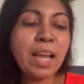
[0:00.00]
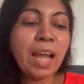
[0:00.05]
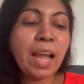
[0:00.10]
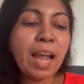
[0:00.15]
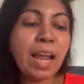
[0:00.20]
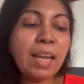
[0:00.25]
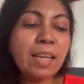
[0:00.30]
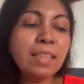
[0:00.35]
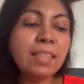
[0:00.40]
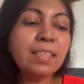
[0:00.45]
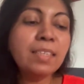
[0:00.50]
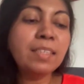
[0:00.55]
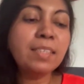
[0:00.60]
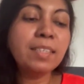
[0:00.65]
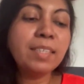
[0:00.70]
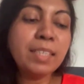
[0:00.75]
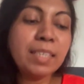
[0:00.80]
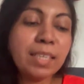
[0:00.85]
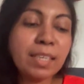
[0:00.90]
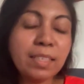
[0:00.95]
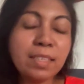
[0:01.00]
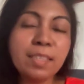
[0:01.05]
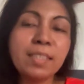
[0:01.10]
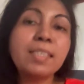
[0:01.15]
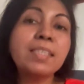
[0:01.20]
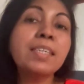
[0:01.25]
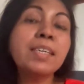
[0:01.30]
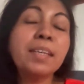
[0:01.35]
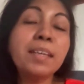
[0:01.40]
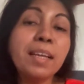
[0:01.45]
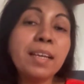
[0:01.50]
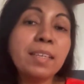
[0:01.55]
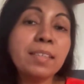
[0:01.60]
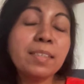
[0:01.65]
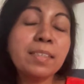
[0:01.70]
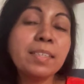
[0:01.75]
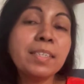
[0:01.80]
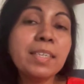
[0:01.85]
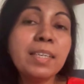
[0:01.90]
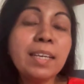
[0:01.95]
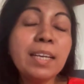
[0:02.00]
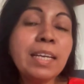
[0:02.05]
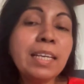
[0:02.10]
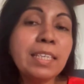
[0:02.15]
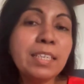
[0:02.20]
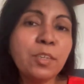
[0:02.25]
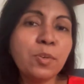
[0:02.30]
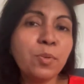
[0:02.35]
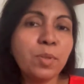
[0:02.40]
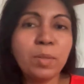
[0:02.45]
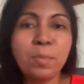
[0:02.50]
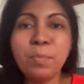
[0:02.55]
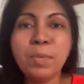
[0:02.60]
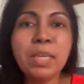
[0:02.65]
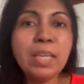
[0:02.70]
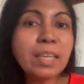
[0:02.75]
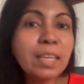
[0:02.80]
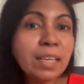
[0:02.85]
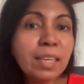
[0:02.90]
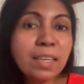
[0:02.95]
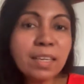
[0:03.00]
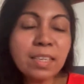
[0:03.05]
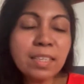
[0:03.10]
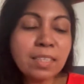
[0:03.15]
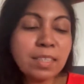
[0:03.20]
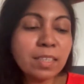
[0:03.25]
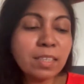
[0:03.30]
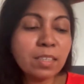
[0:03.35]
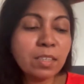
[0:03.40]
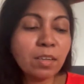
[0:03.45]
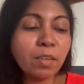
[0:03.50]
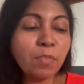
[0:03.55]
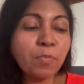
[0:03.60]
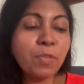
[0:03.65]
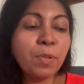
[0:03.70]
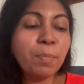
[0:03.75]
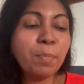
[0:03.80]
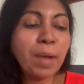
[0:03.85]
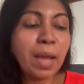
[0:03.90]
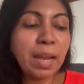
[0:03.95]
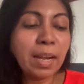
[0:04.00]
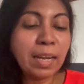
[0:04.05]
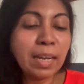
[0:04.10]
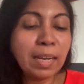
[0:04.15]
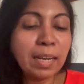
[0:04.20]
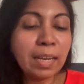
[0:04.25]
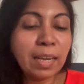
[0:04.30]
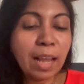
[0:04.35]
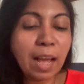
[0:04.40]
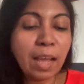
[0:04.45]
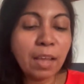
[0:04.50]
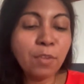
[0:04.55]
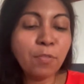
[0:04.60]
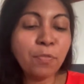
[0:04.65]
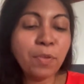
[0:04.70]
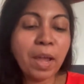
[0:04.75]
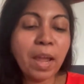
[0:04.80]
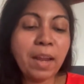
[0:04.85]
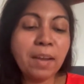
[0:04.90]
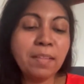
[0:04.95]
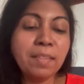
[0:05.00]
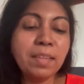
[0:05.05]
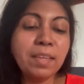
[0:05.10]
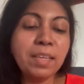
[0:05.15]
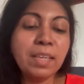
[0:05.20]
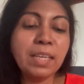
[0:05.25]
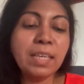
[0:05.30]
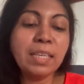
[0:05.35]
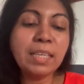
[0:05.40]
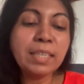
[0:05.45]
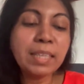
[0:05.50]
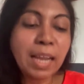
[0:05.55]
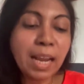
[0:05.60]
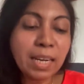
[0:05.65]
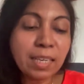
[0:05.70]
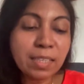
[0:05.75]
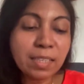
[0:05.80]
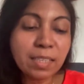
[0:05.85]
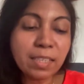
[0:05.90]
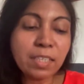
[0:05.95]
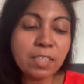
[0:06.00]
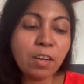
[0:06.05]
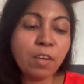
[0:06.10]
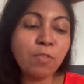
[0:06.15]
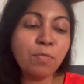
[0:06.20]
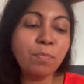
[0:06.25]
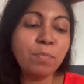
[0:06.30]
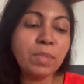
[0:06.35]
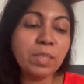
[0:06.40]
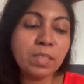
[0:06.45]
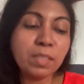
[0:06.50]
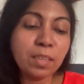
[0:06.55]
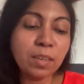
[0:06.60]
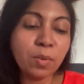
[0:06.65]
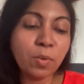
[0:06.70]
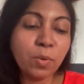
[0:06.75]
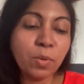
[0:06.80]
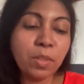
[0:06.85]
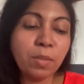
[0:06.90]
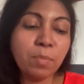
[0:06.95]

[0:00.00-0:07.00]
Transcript: and the sterility or the meaninglessness of the married life, and the intensity of the